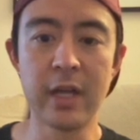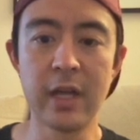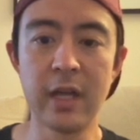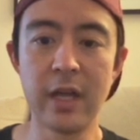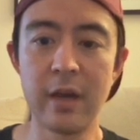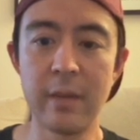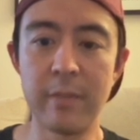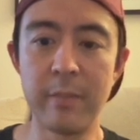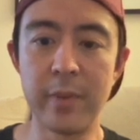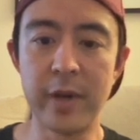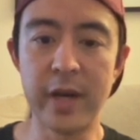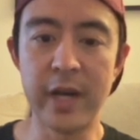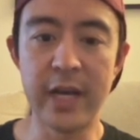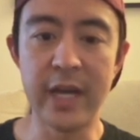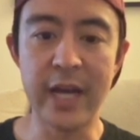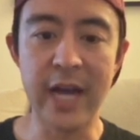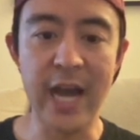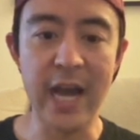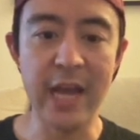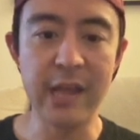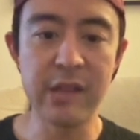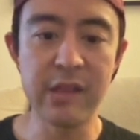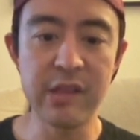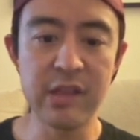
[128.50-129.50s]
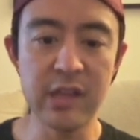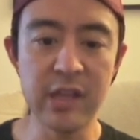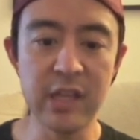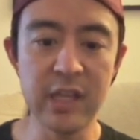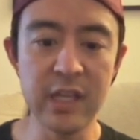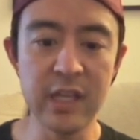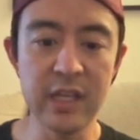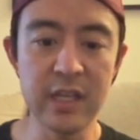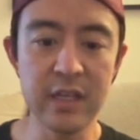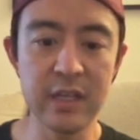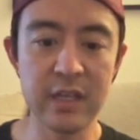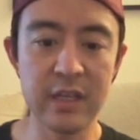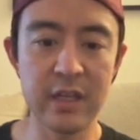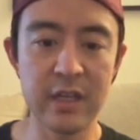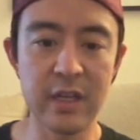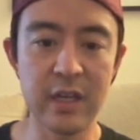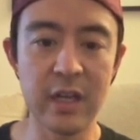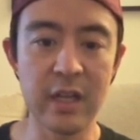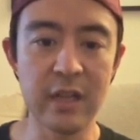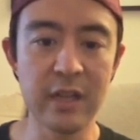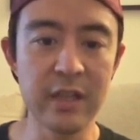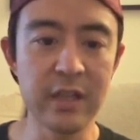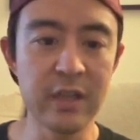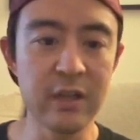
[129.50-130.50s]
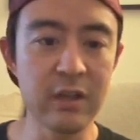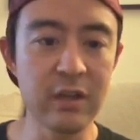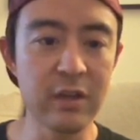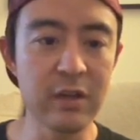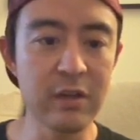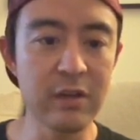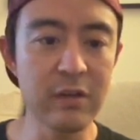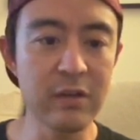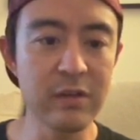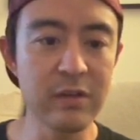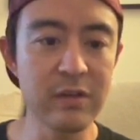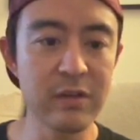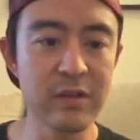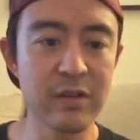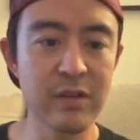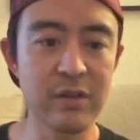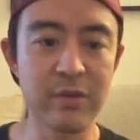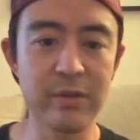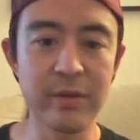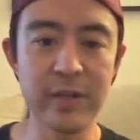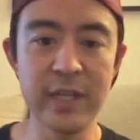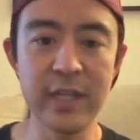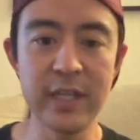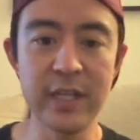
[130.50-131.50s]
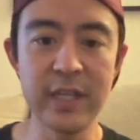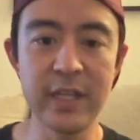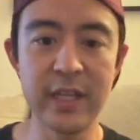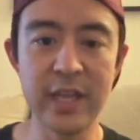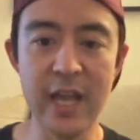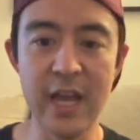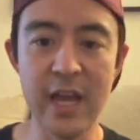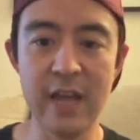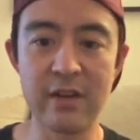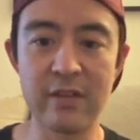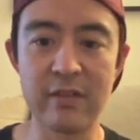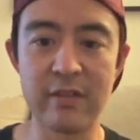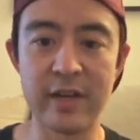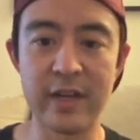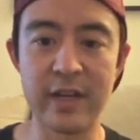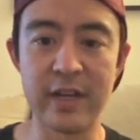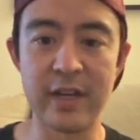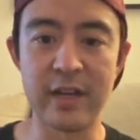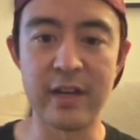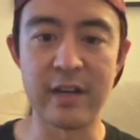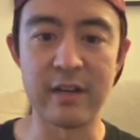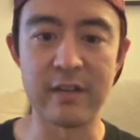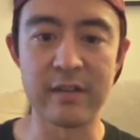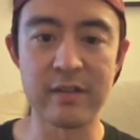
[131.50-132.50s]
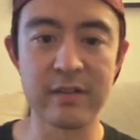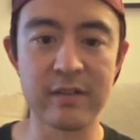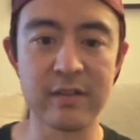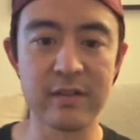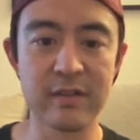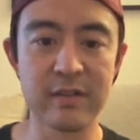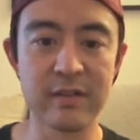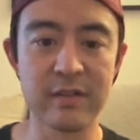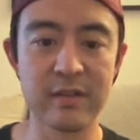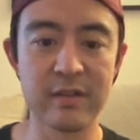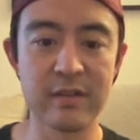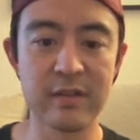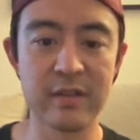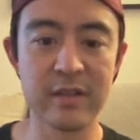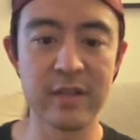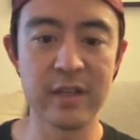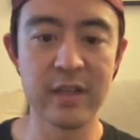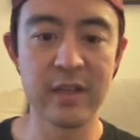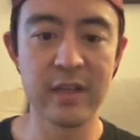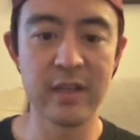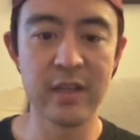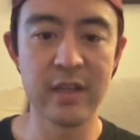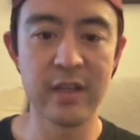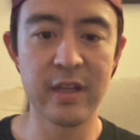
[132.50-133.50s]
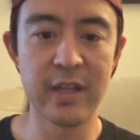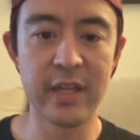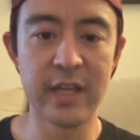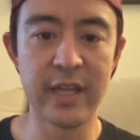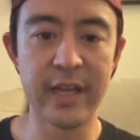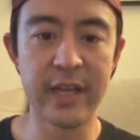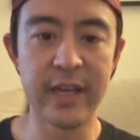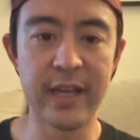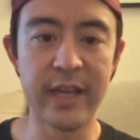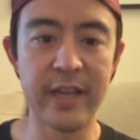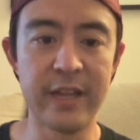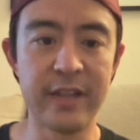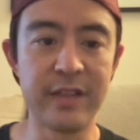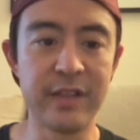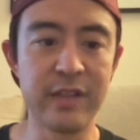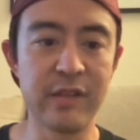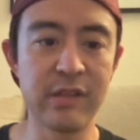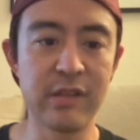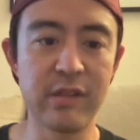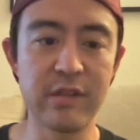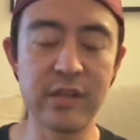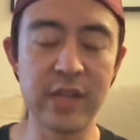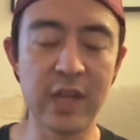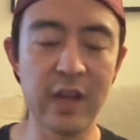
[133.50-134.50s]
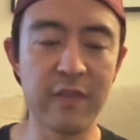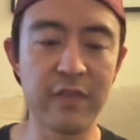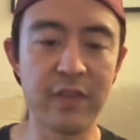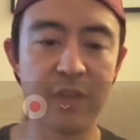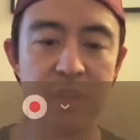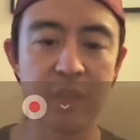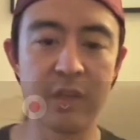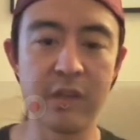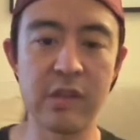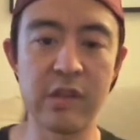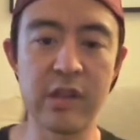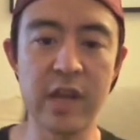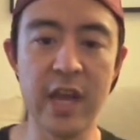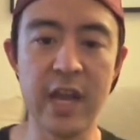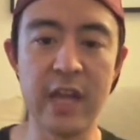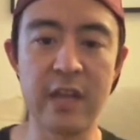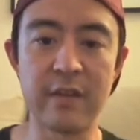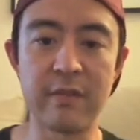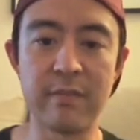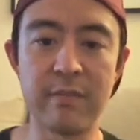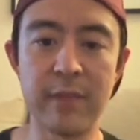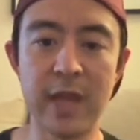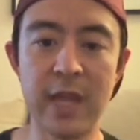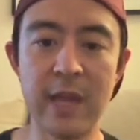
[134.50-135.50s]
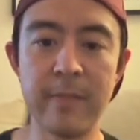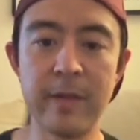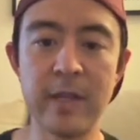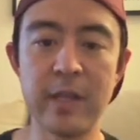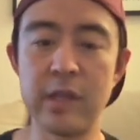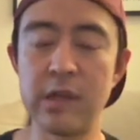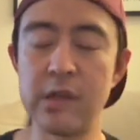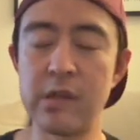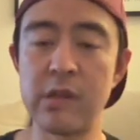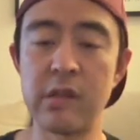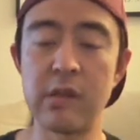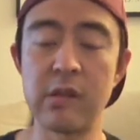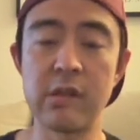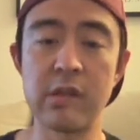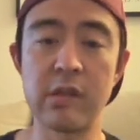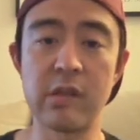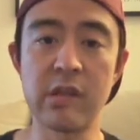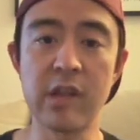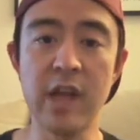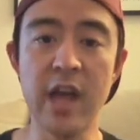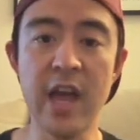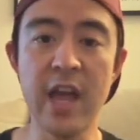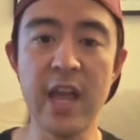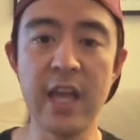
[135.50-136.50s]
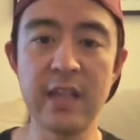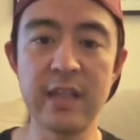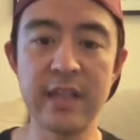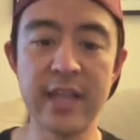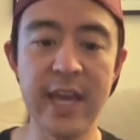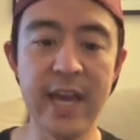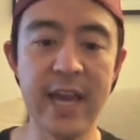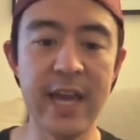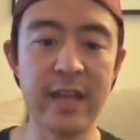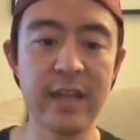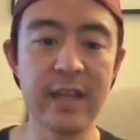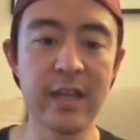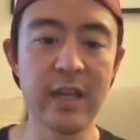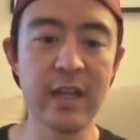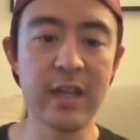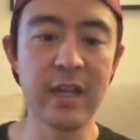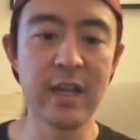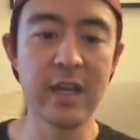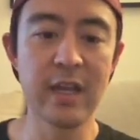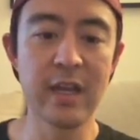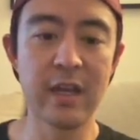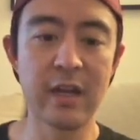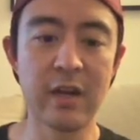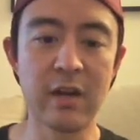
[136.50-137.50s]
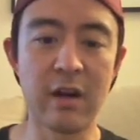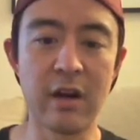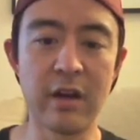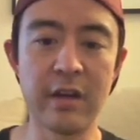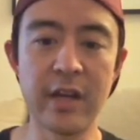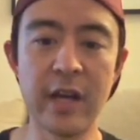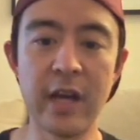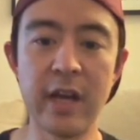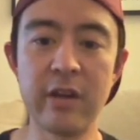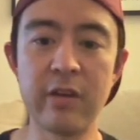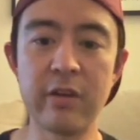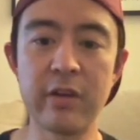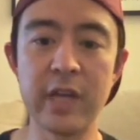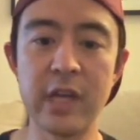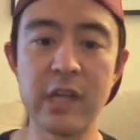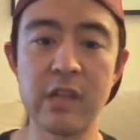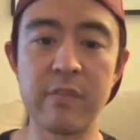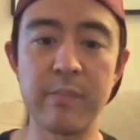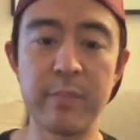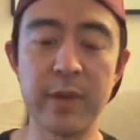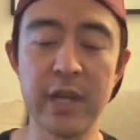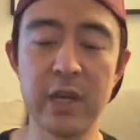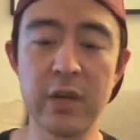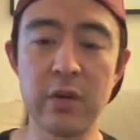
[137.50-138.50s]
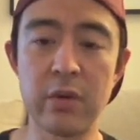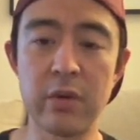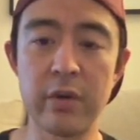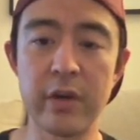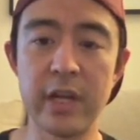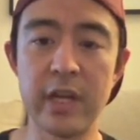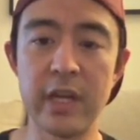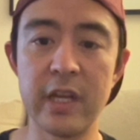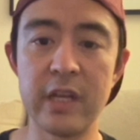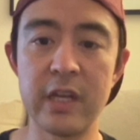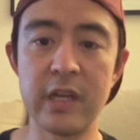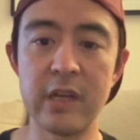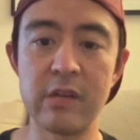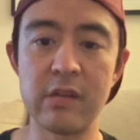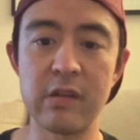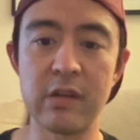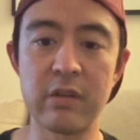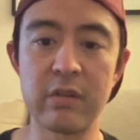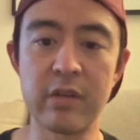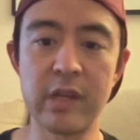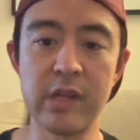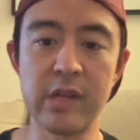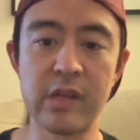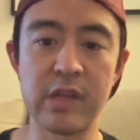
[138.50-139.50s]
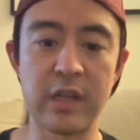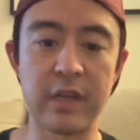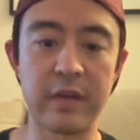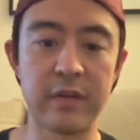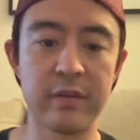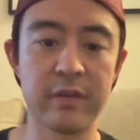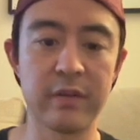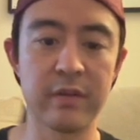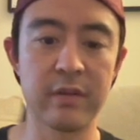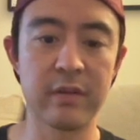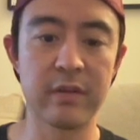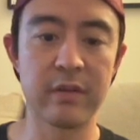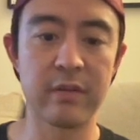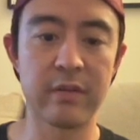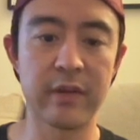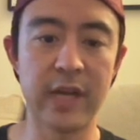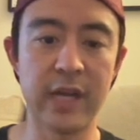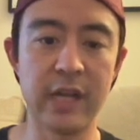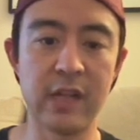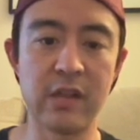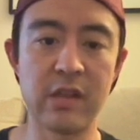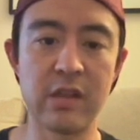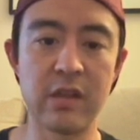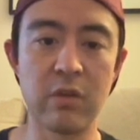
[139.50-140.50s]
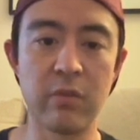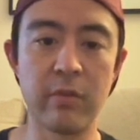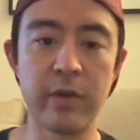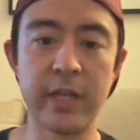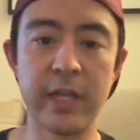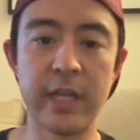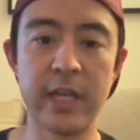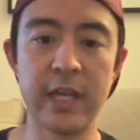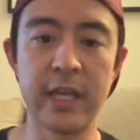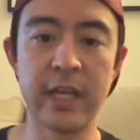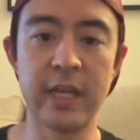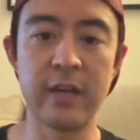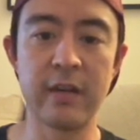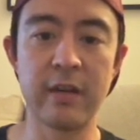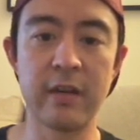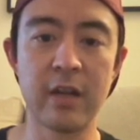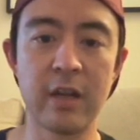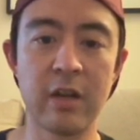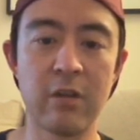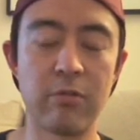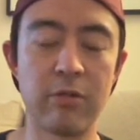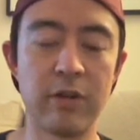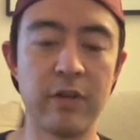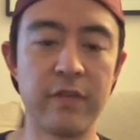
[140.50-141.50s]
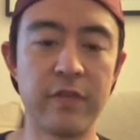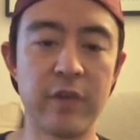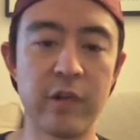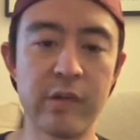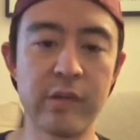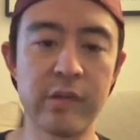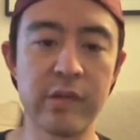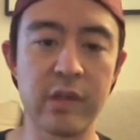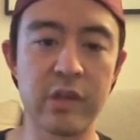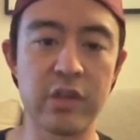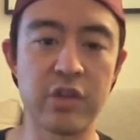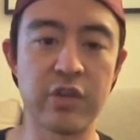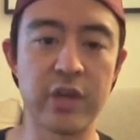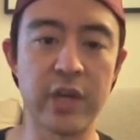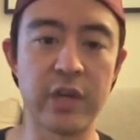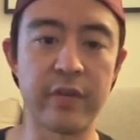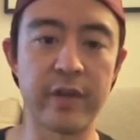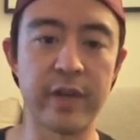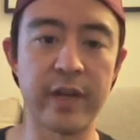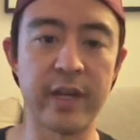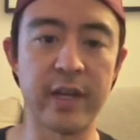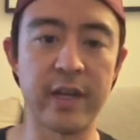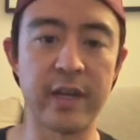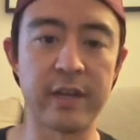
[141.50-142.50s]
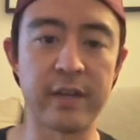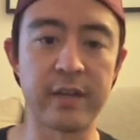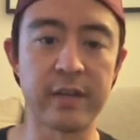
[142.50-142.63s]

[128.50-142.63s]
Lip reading: But I see a little green candle right here. And this is definitely a good sign. Maybe this is a sign that Cardano against Bitcoin is increasing, right? So we can reverse this trend right here.